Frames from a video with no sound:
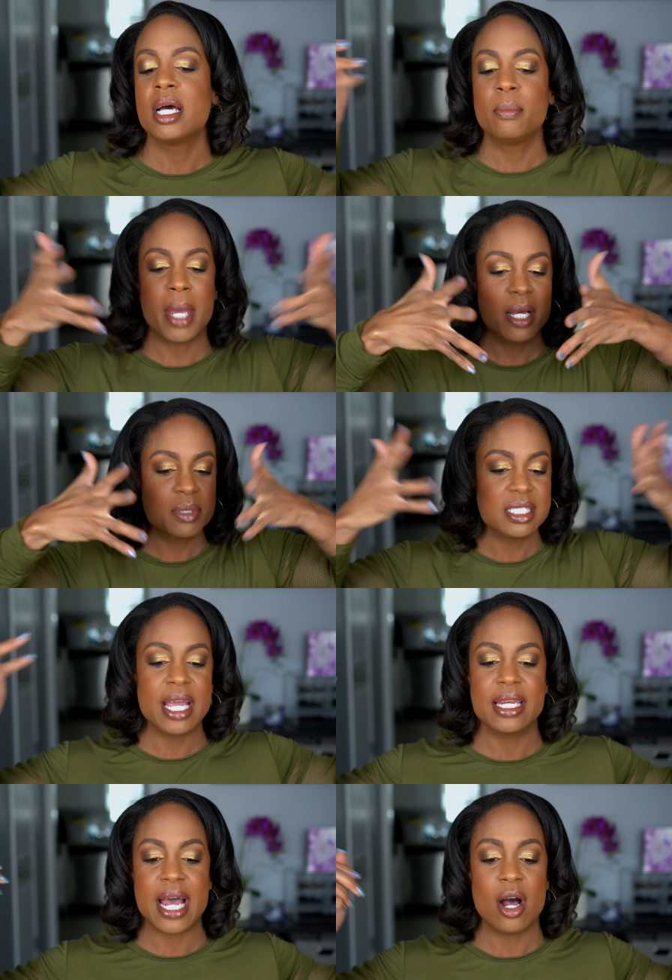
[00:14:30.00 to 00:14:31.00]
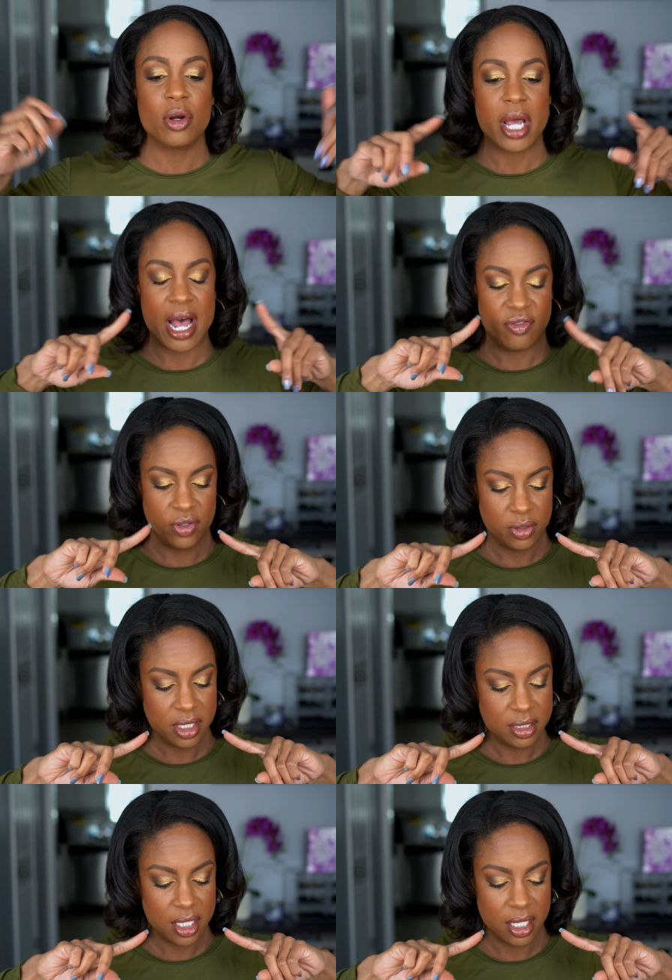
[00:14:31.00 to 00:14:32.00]
make them stand out. I feel
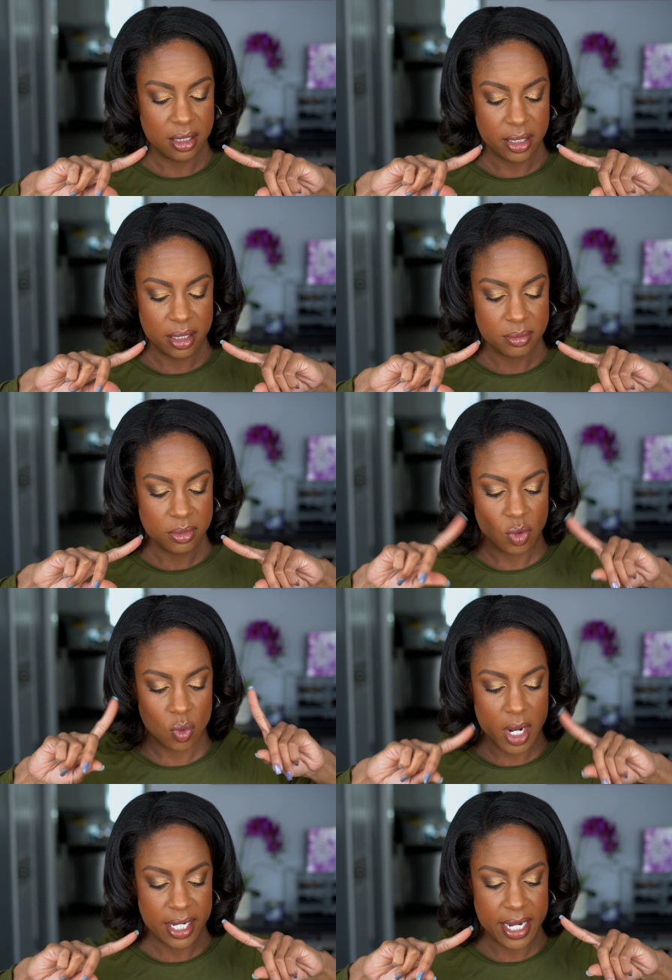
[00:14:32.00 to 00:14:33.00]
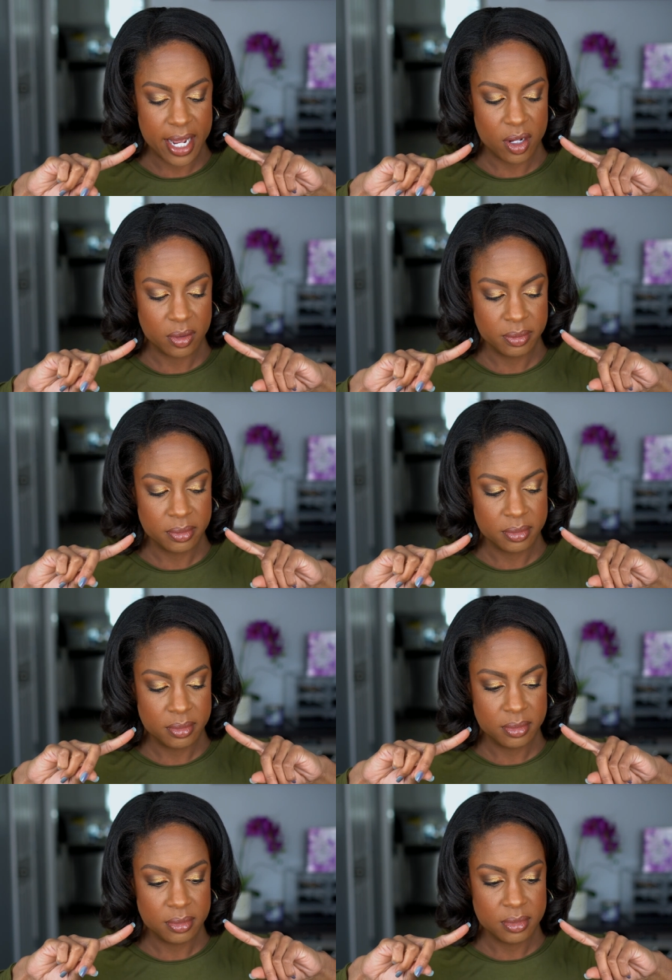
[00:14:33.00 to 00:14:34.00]
this tingling right now.
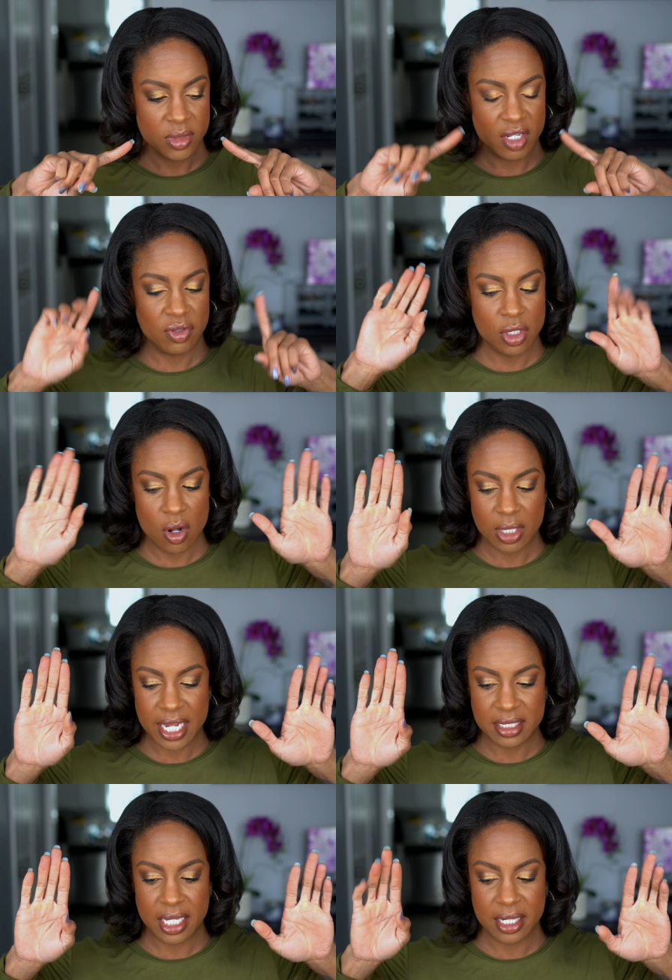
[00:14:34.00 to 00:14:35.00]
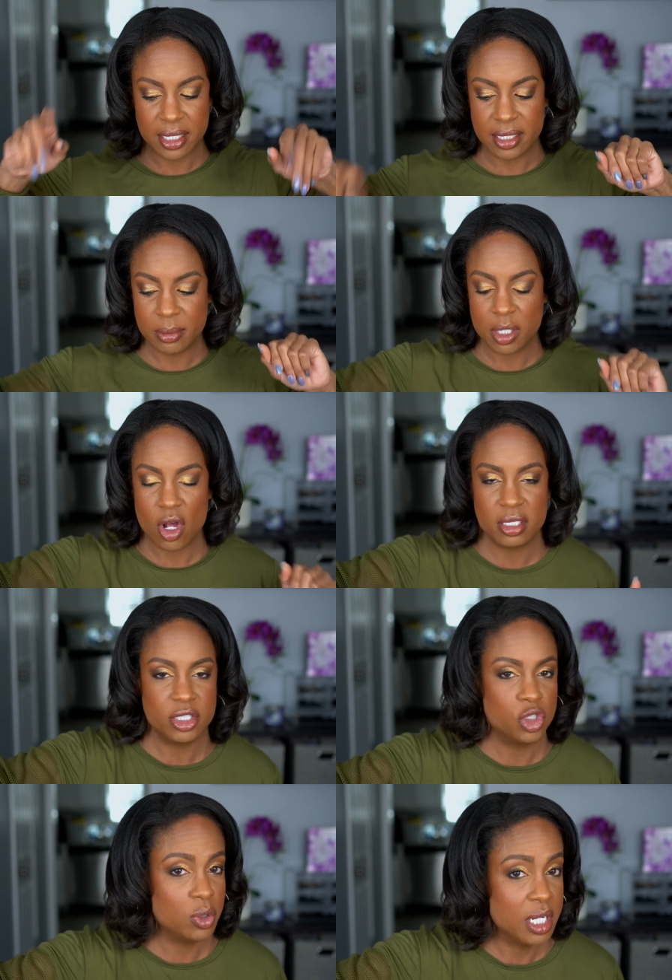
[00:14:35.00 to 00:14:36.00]
If you don't like tingling lip
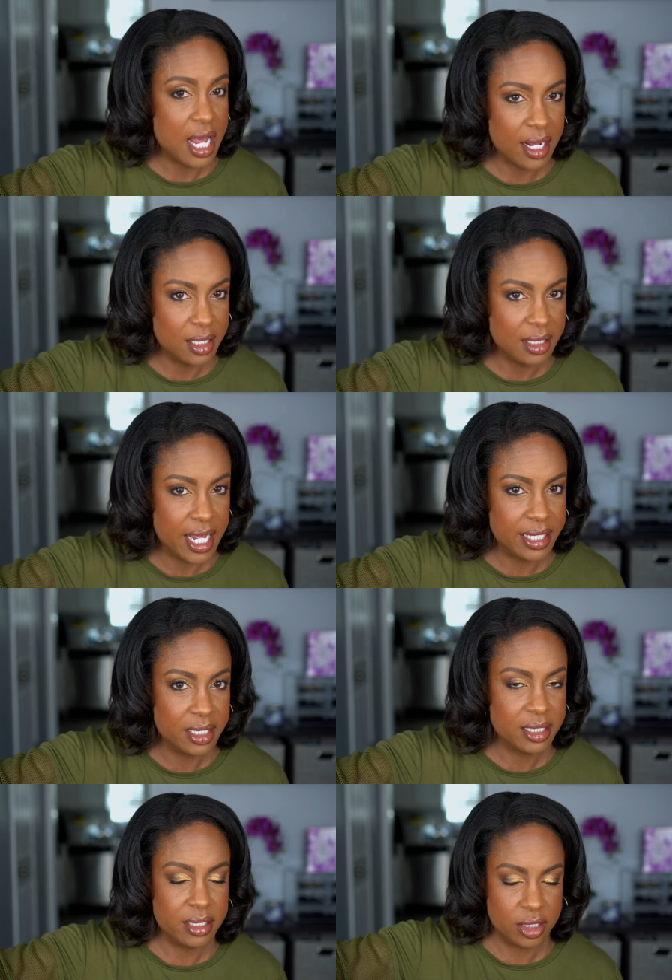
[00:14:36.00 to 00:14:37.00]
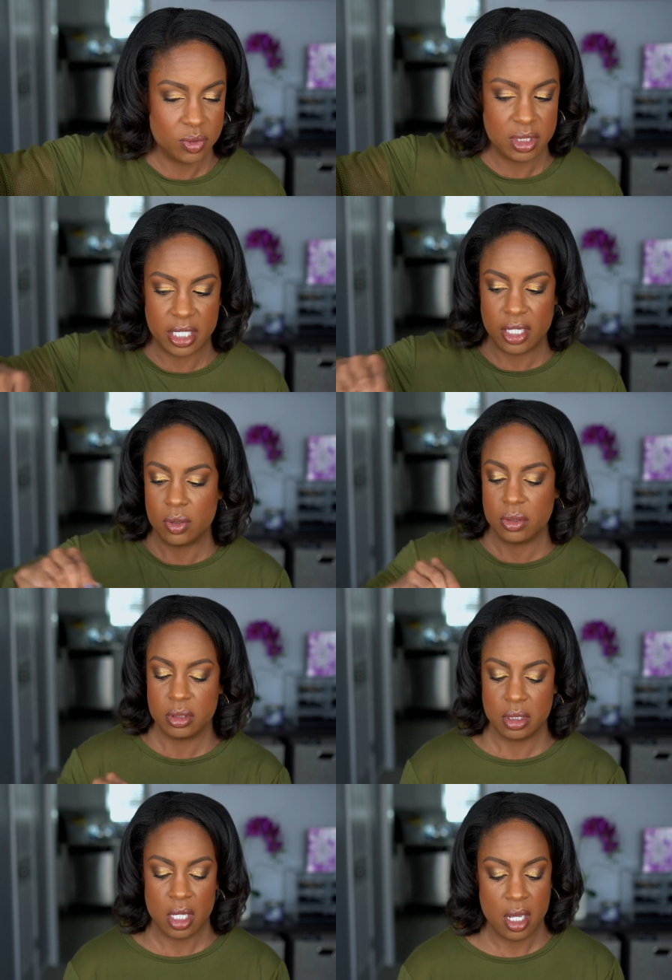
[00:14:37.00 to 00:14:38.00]
glosses, you are not going to like this. This one
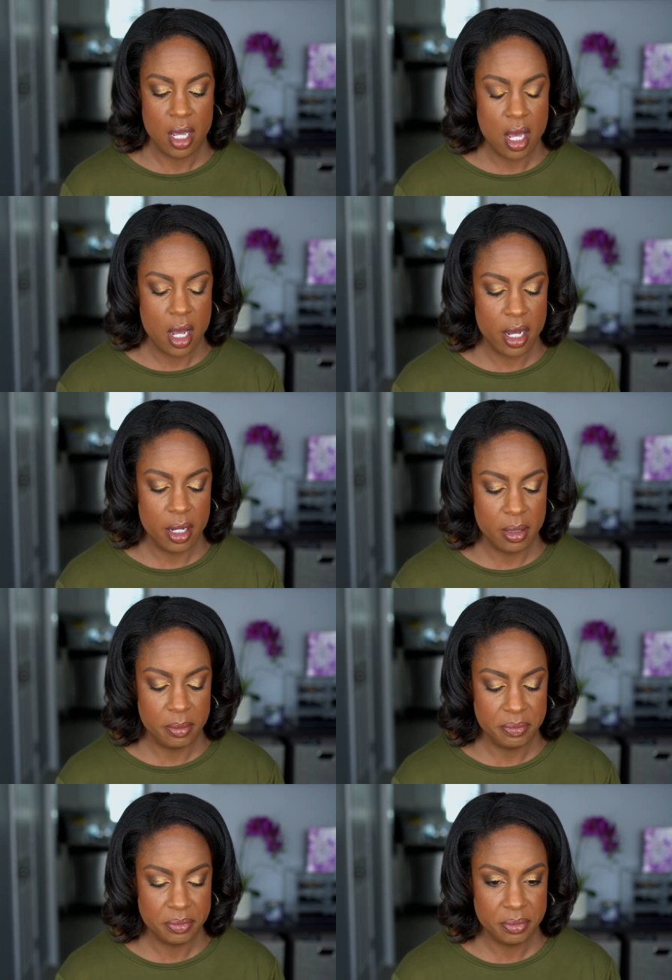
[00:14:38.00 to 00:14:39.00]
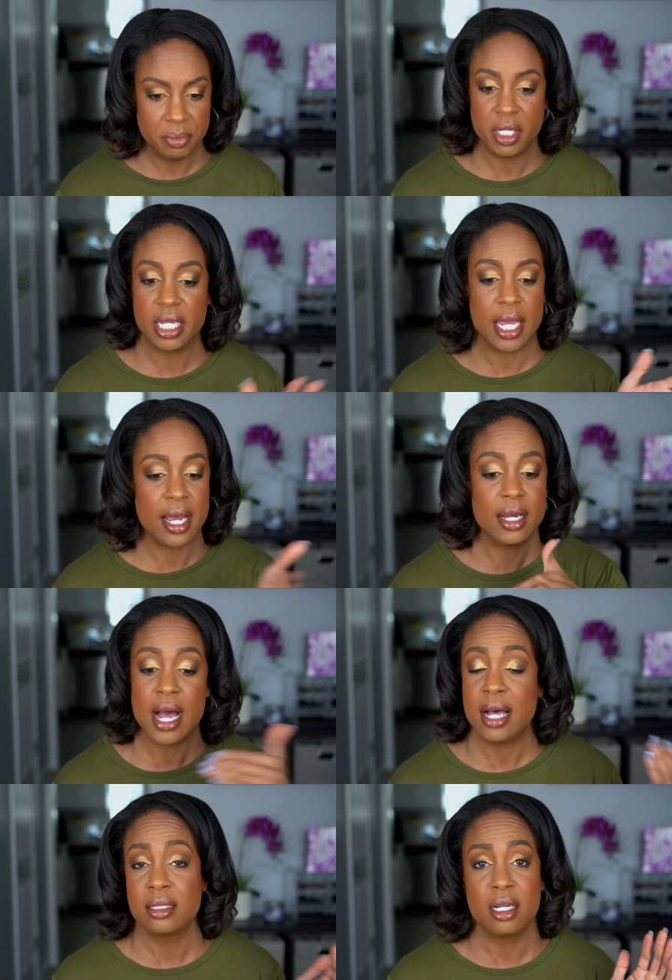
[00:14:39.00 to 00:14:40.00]
tingles. Um, but yeah,
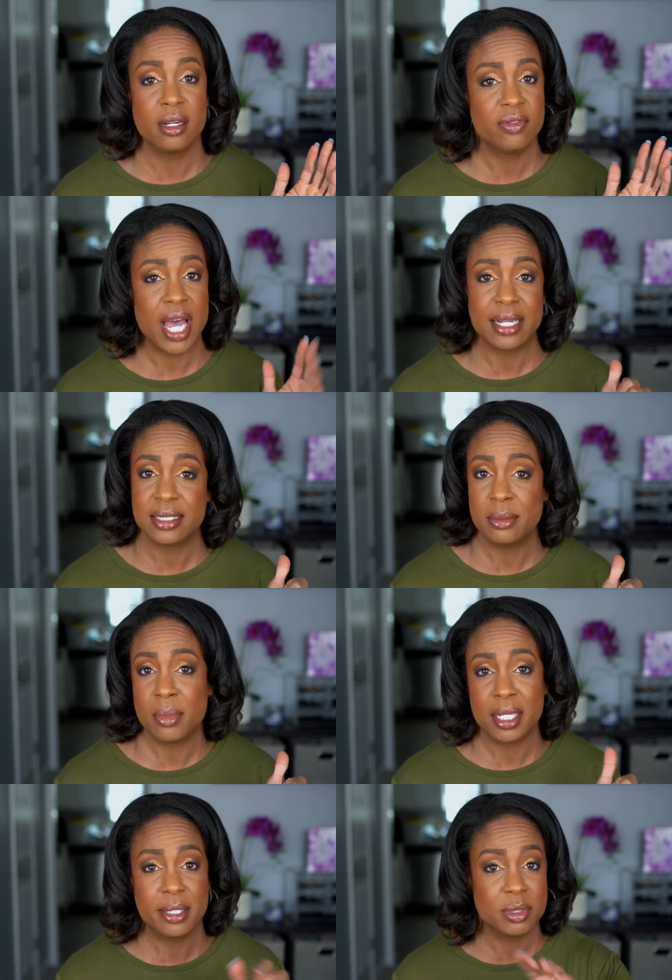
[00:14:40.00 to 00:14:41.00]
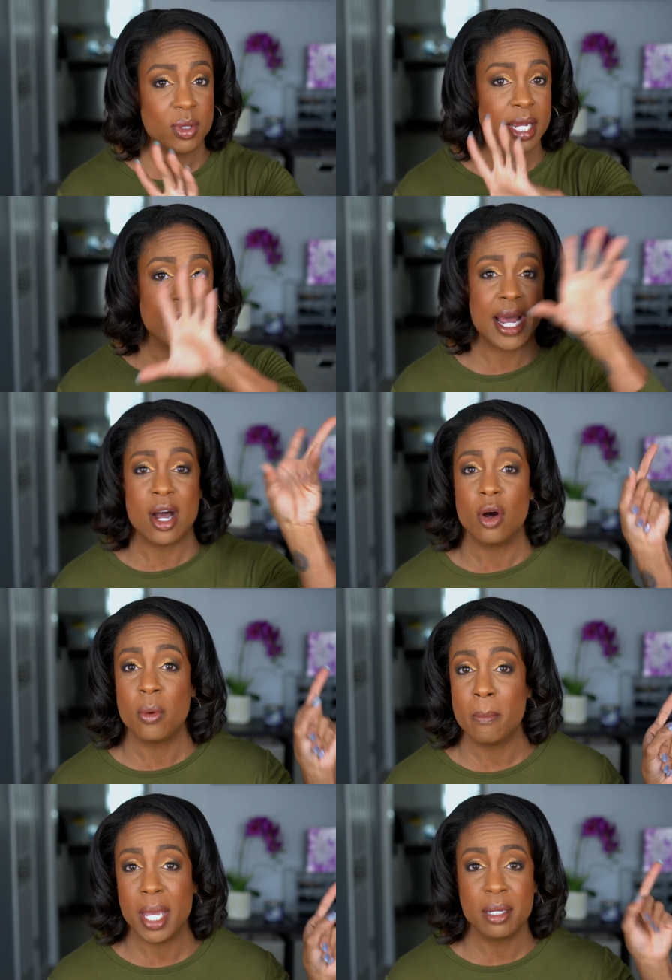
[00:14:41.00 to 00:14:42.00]
I love accenting my lips right
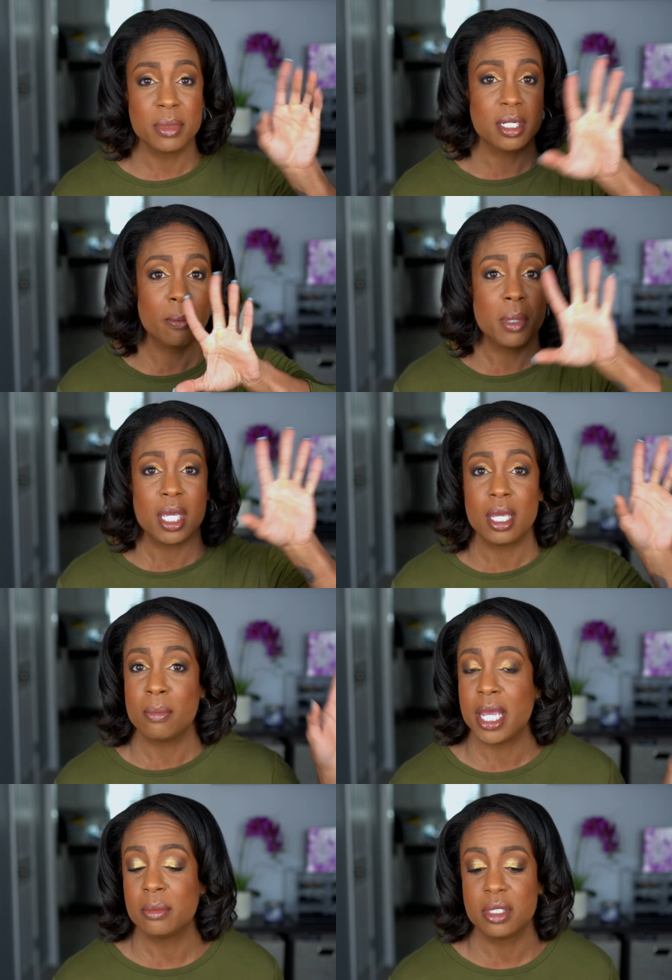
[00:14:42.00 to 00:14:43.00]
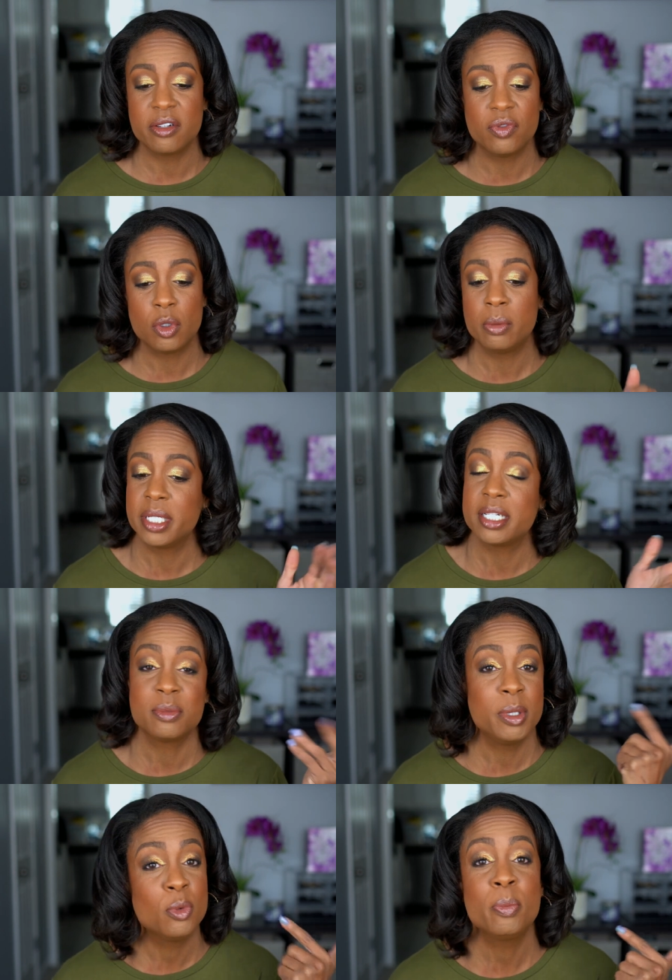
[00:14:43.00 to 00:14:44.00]
now. Make them look big, make them look full because
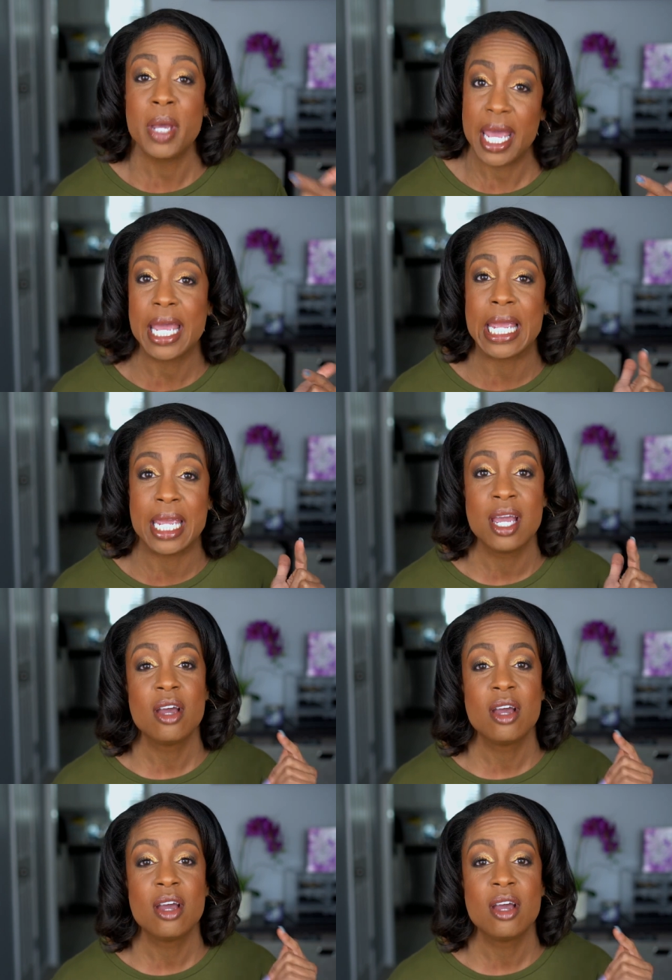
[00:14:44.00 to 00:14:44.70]
people pay